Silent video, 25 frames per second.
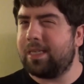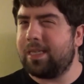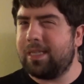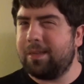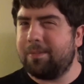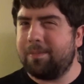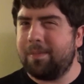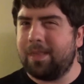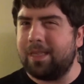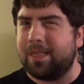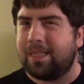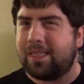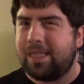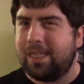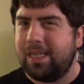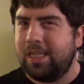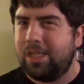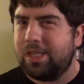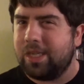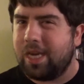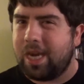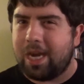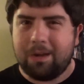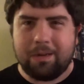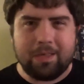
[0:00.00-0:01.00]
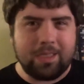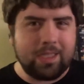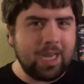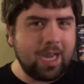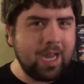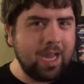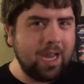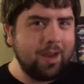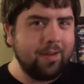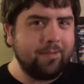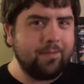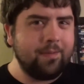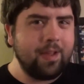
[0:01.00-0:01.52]
Some of the CGI was
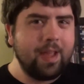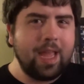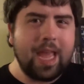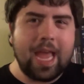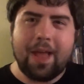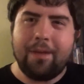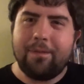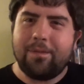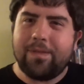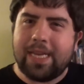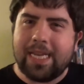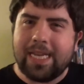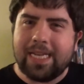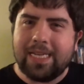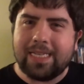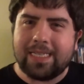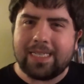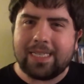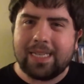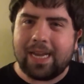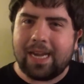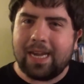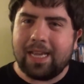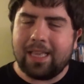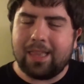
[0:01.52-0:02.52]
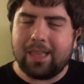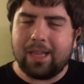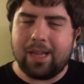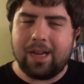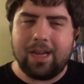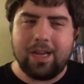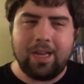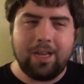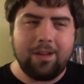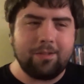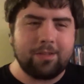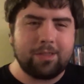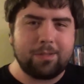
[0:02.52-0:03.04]
kind of evident, I
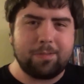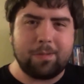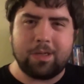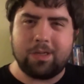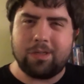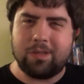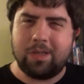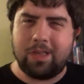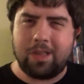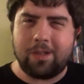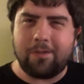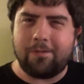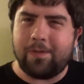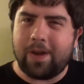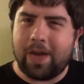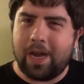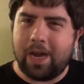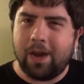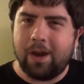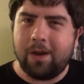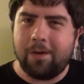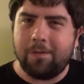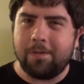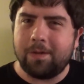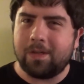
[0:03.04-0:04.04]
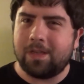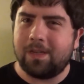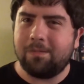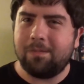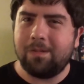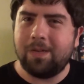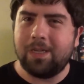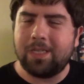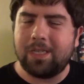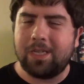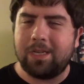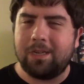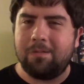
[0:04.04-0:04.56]
thought, especially the fire for some
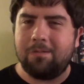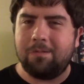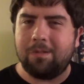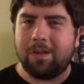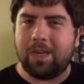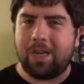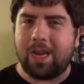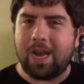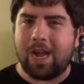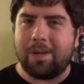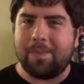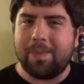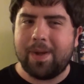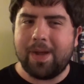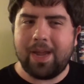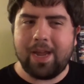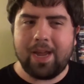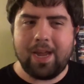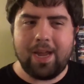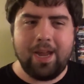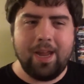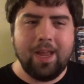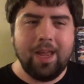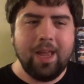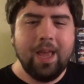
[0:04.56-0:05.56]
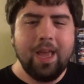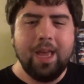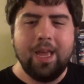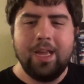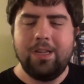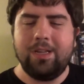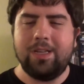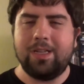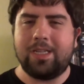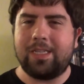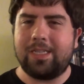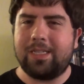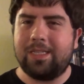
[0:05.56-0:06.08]
reason really caught my eye
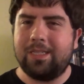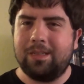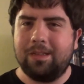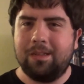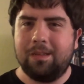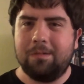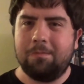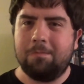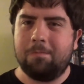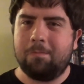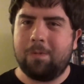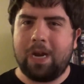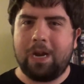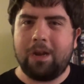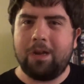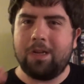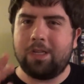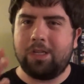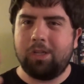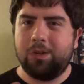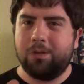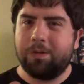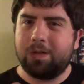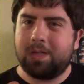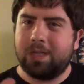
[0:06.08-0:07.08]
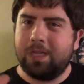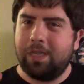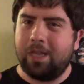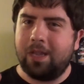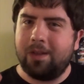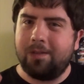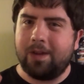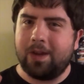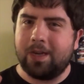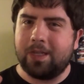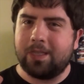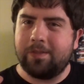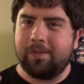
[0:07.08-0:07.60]
just when I was noticing the
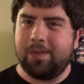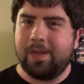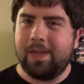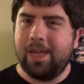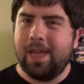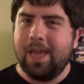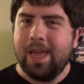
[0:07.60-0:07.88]
effects of it.